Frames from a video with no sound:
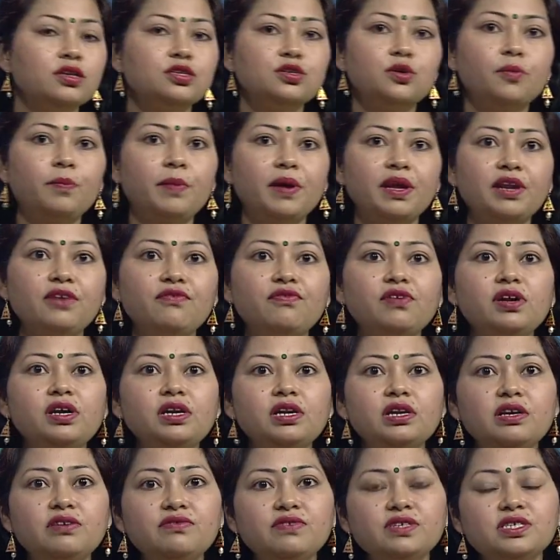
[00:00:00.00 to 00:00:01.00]
So, peripheral
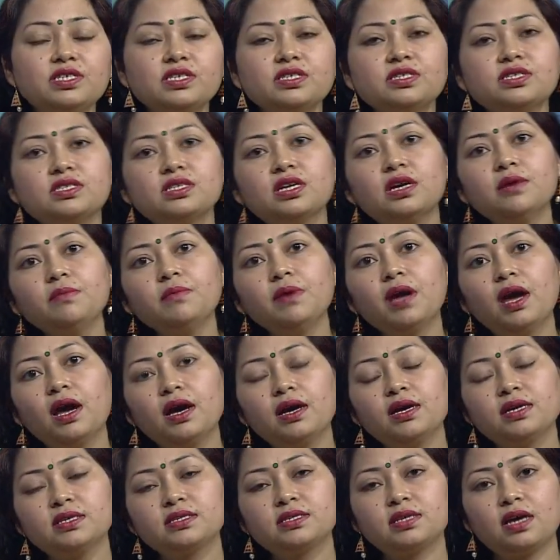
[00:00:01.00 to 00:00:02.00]
nervous system
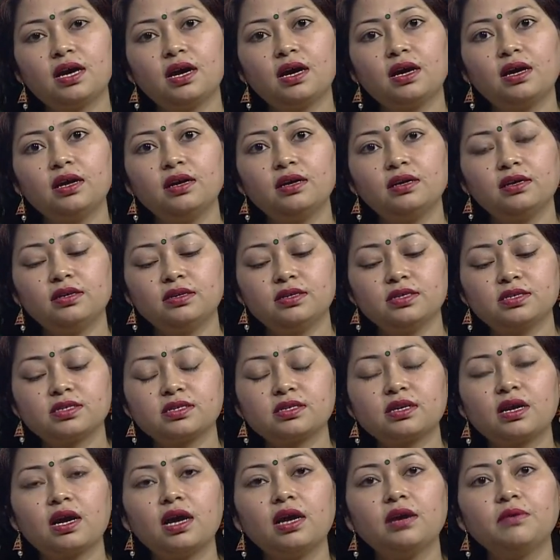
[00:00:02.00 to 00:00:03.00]
as I
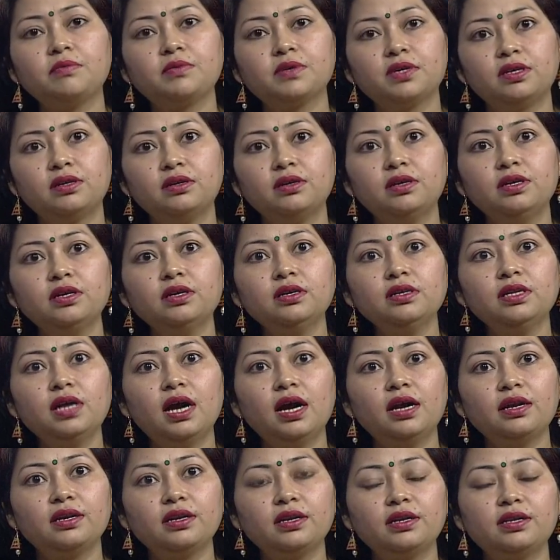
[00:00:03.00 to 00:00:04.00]
described earlier
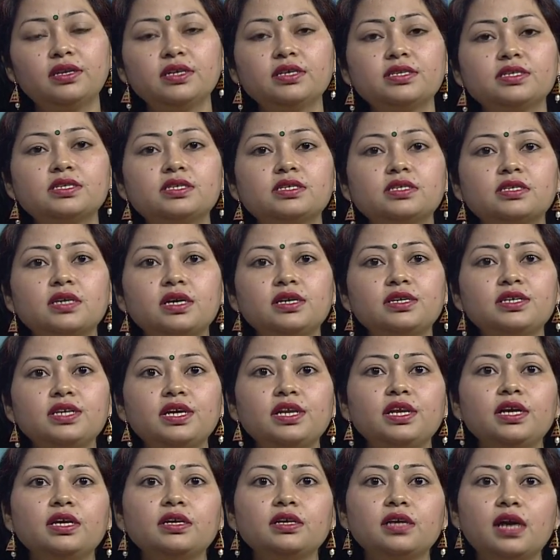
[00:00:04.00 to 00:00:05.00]
that it is
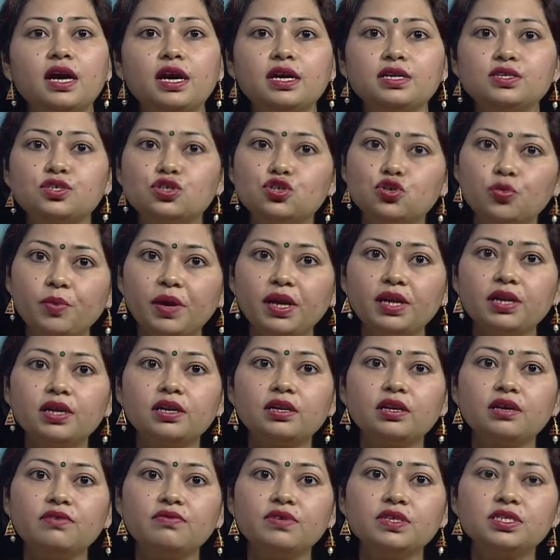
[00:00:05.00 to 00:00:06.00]
containing as somatic
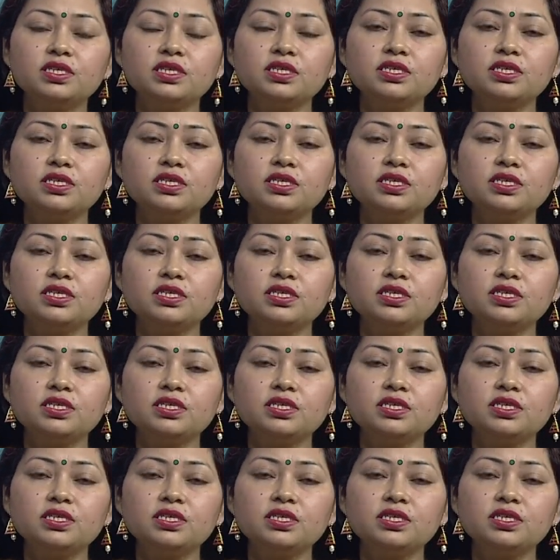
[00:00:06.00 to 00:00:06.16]
nervous